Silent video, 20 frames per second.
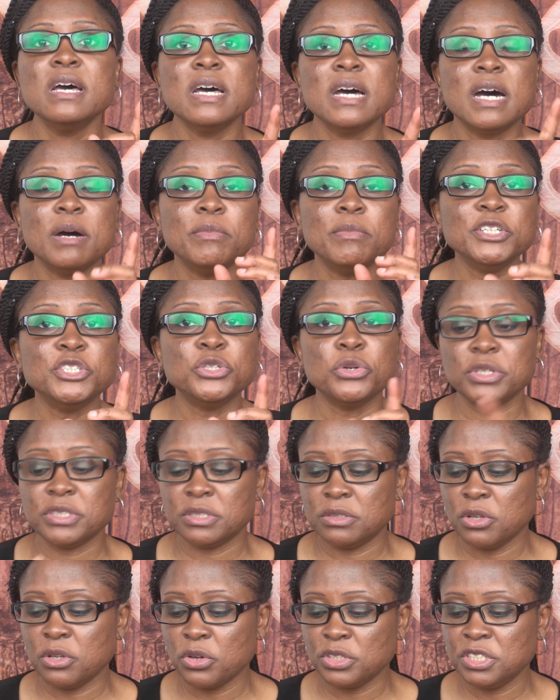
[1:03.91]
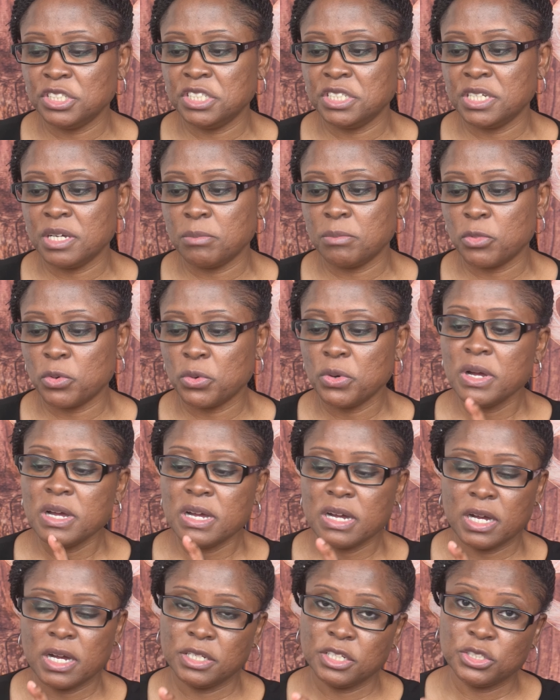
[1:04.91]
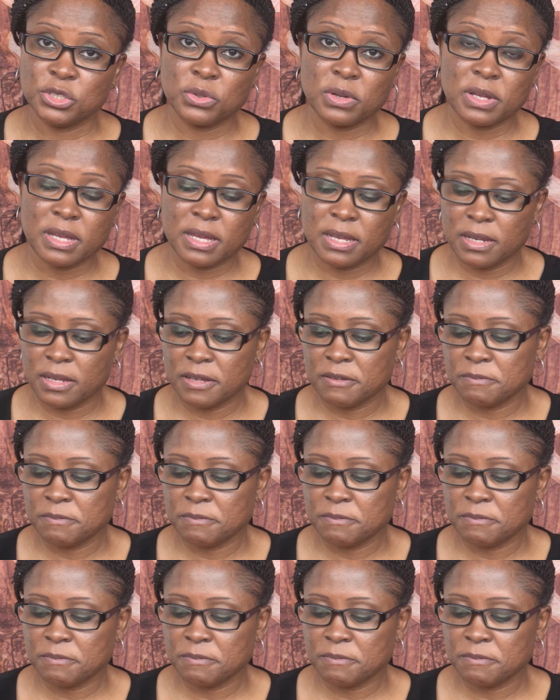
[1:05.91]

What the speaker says: and make sure it's non-GMO and it's organic.